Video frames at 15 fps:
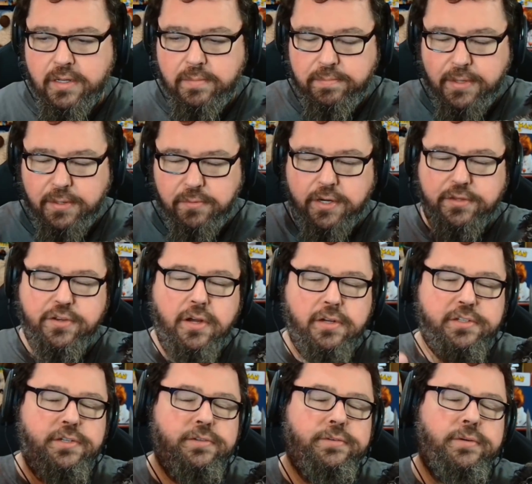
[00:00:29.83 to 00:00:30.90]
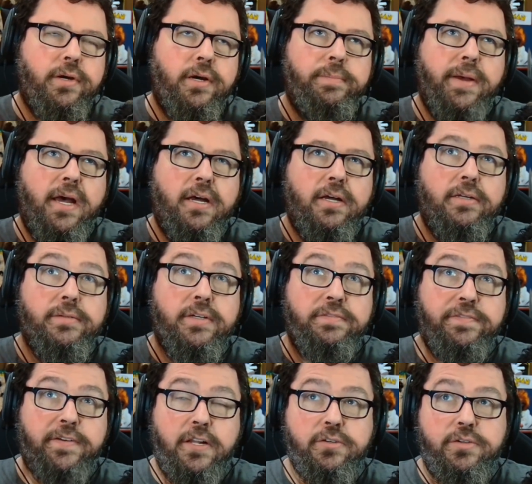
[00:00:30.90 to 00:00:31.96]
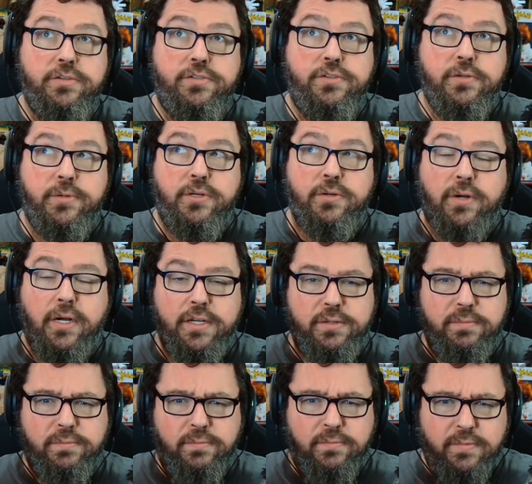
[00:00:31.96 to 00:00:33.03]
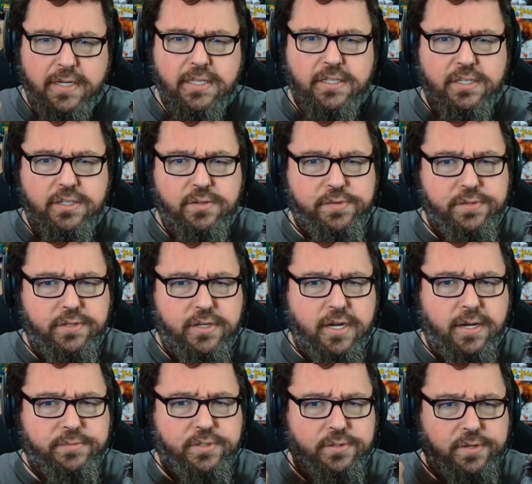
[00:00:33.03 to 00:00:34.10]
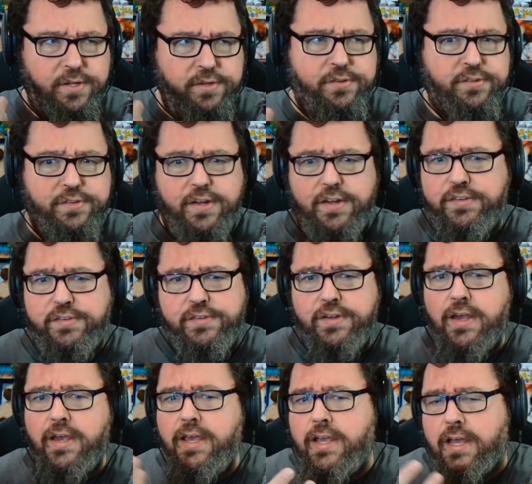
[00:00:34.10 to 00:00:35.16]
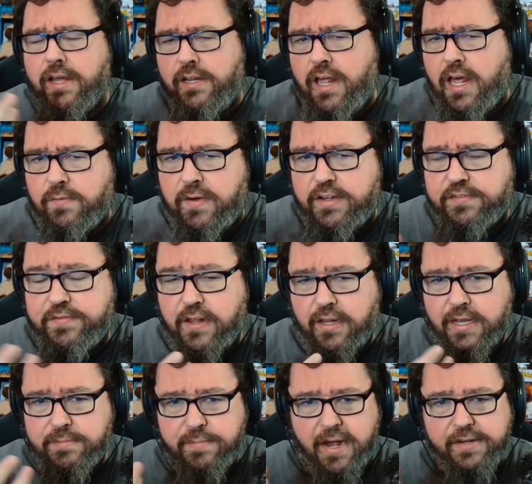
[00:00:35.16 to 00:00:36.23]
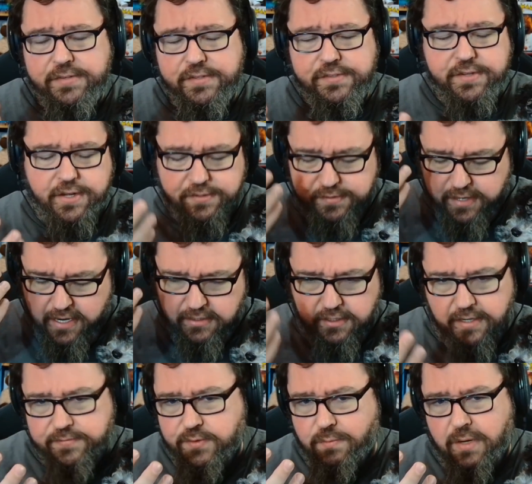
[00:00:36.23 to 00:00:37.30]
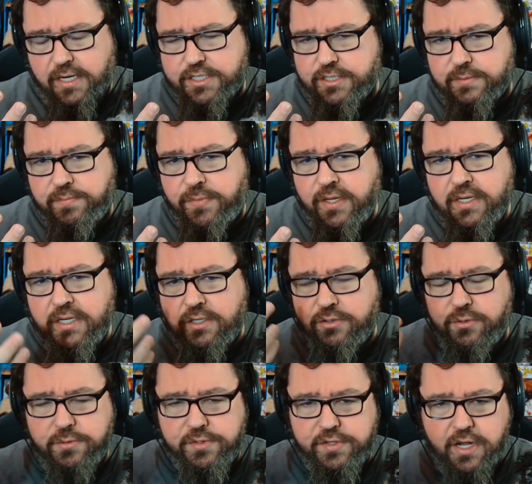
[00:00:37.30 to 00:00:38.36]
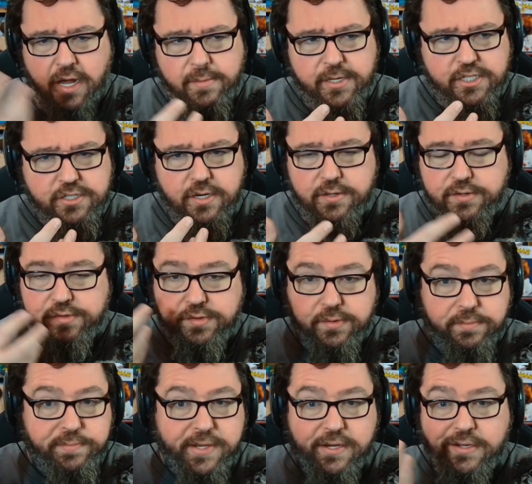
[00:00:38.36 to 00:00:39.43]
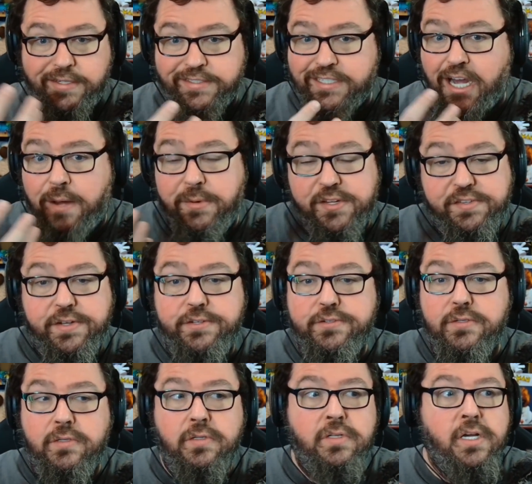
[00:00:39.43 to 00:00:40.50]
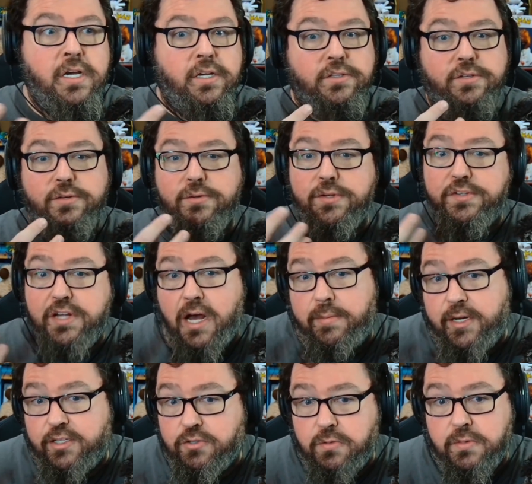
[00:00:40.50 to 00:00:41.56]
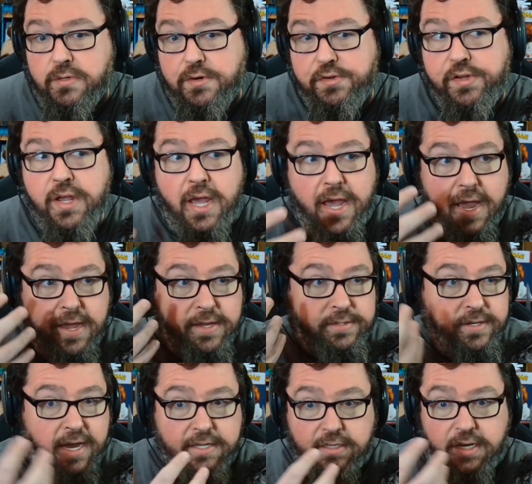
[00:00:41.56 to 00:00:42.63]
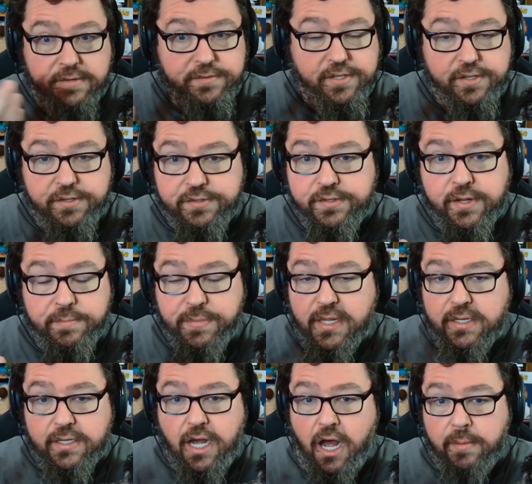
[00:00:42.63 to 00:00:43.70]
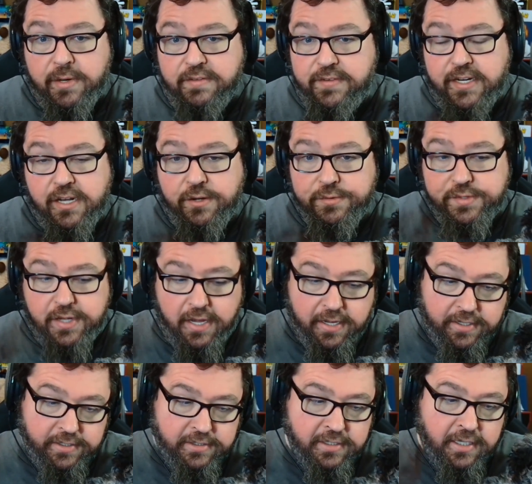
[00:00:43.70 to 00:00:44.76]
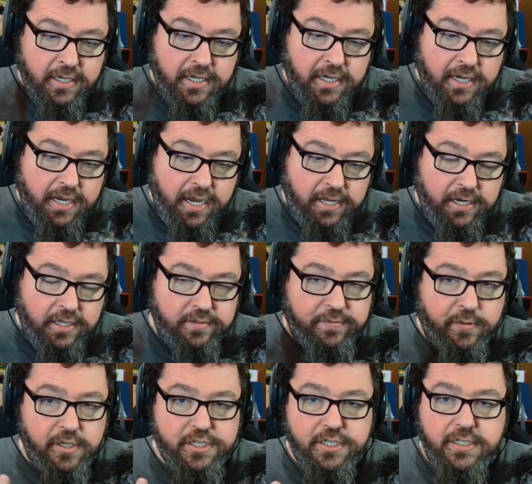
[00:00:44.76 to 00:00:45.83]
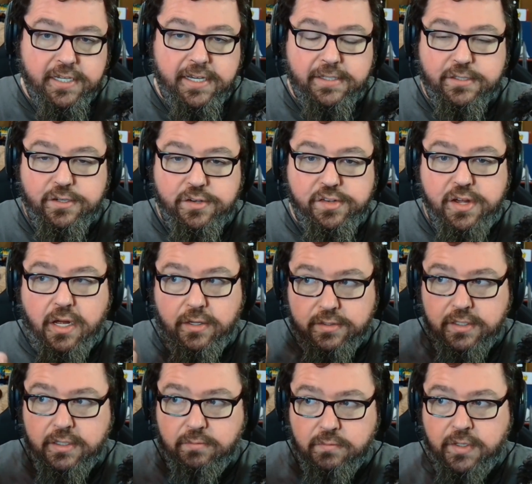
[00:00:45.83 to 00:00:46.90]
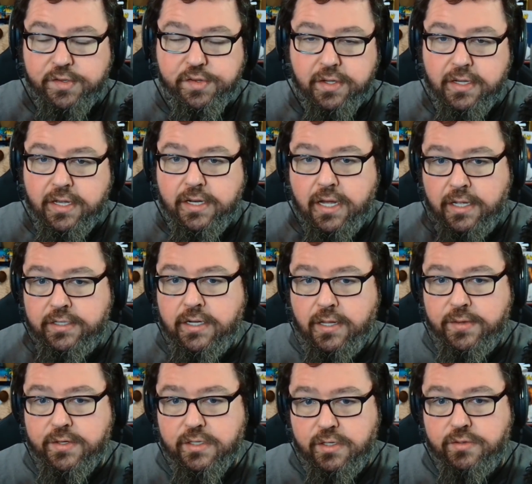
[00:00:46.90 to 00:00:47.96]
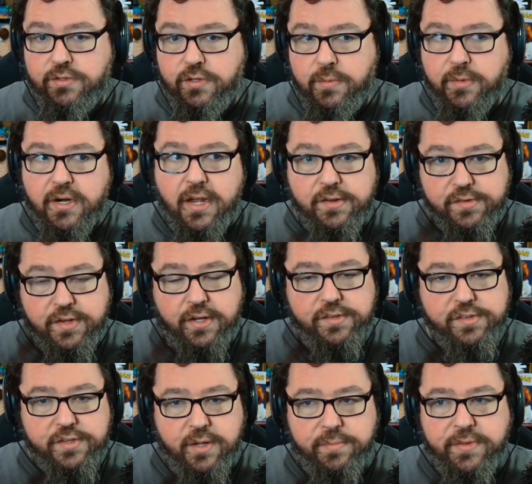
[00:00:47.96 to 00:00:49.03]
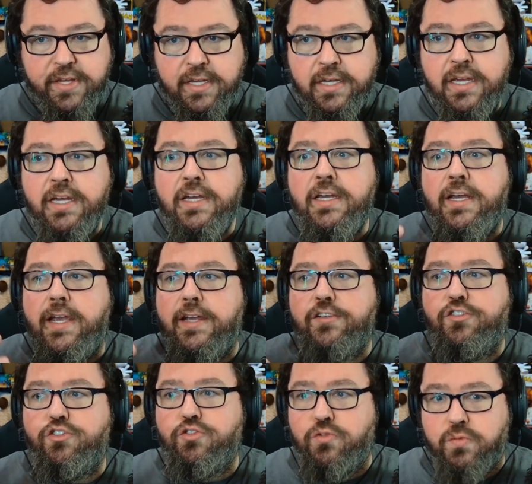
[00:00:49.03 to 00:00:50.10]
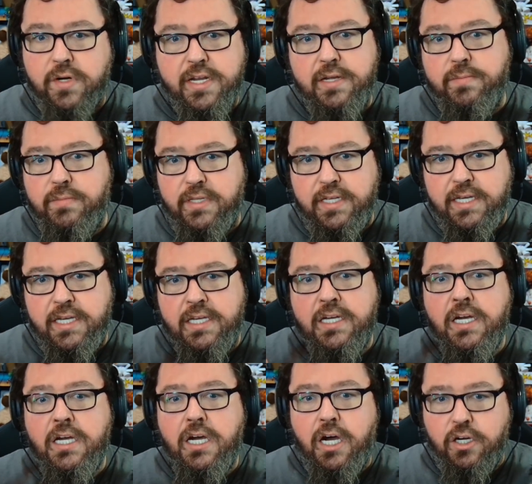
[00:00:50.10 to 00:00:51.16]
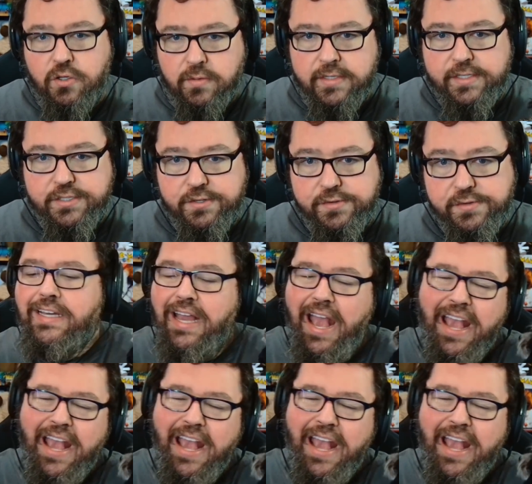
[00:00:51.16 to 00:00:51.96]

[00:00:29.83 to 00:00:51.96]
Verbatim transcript: But I want to talk to you about a fellow YouTuber who I really used to look up to. His success, in a lot of ways, felt like my success. I loved to watch him do his comedy shows, be on Comedy Central, to do his comedy tours, and I loved his comedy videos. And, and unfortunately, it turns out, once again, another YouTuber has done something extremely egregious.